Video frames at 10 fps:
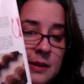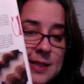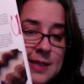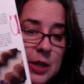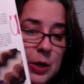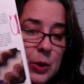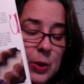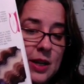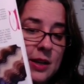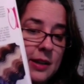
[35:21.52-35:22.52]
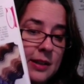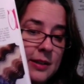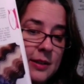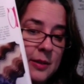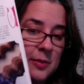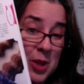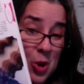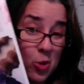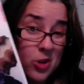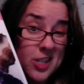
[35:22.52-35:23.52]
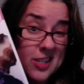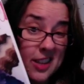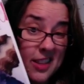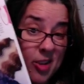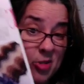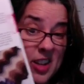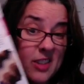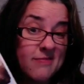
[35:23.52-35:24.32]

So, but gorgeous like that, right?